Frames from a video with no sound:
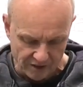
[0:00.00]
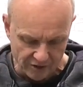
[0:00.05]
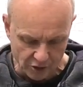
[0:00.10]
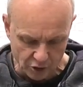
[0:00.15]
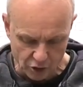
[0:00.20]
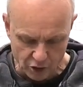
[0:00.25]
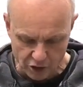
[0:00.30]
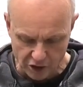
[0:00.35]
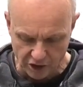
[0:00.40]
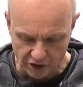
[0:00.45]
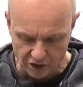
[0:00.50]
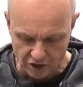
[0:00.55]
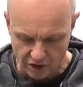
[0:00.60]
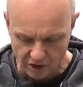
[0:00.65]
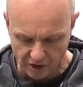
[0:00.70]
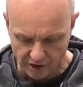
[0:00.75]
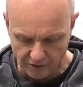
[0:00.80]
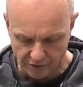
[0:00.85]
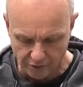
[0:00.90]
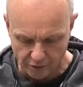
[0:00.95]
there's just
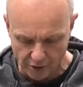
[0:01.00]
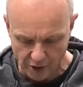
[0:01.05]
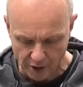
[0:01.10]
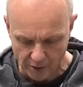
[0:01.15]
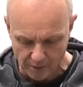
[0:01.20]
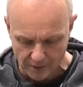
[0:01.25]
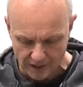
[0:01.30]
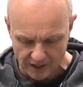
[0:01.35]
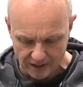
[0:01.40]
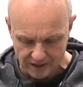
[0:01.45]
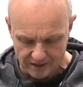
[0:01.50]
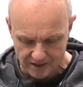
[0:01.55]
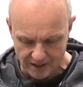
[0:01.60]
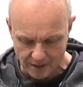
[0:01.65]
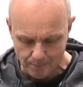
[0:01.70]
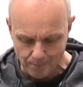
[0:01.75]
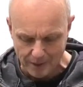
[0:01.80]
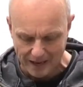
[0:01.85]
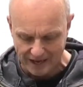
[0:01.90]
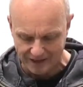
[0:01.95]
enough room to
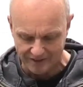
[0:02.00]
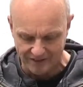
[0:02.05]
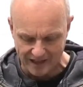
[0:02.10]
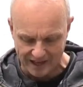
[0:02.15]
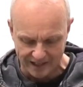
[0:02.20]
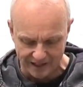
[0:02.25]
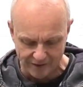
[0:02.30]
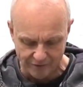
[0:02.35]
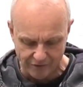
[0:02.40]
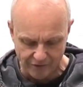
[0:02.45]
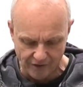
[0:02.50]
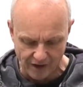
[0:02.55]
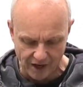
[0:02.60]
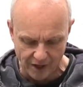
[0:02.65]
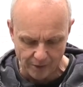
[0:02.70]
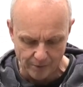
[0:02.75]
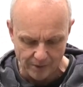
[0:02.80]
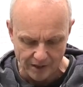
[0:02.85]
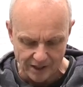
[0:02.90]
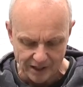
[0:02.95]
pack that in
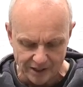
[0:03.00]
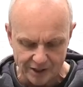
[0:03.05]
foam